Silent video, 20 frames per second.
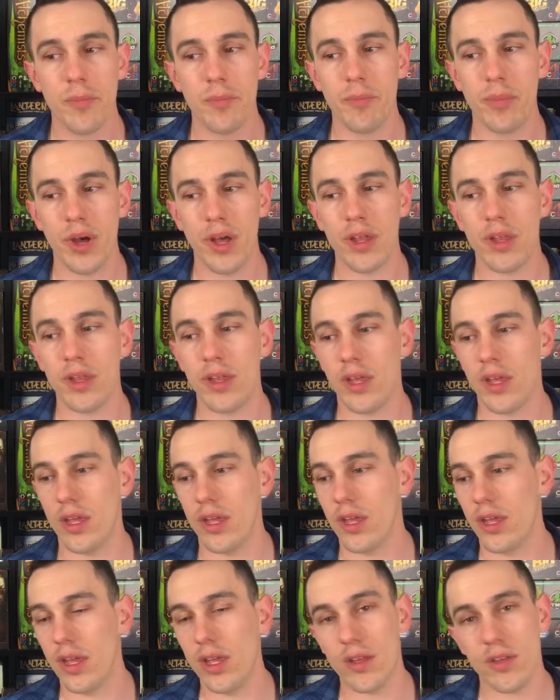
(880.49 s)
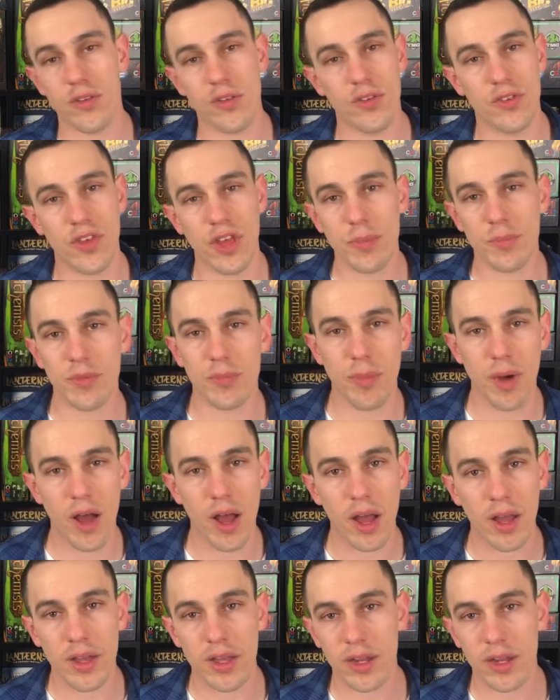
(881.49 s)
But it zips by,